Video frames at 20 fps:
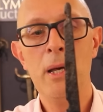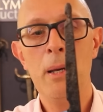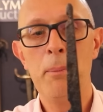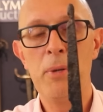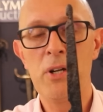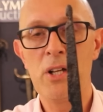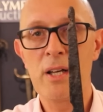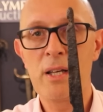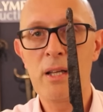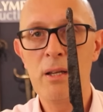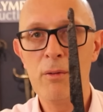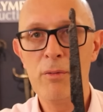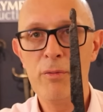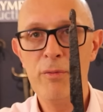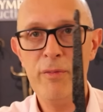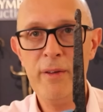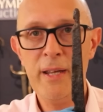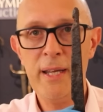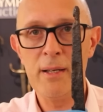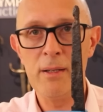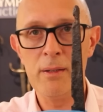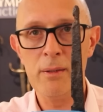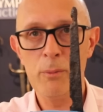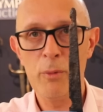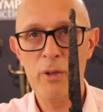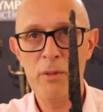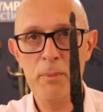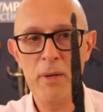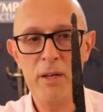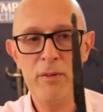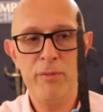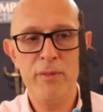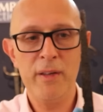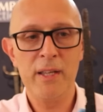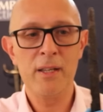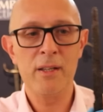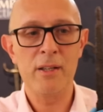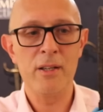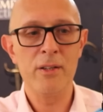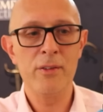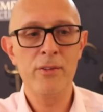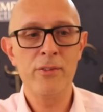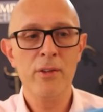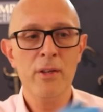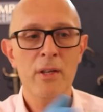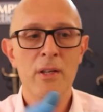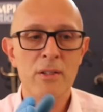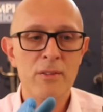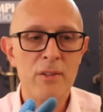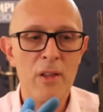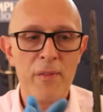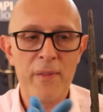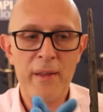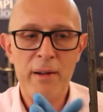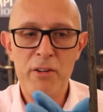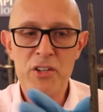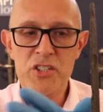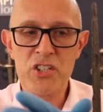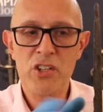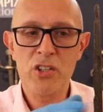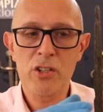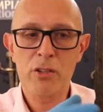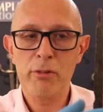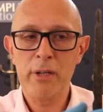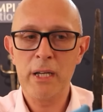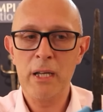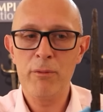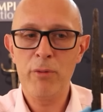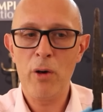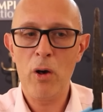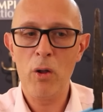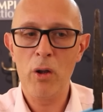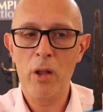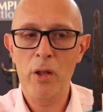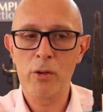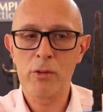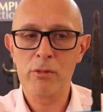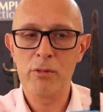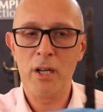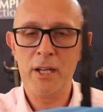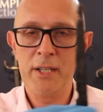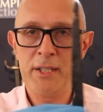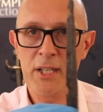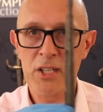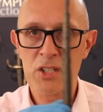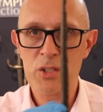But I can feel with my fingers that there is a degree of hollow grinding.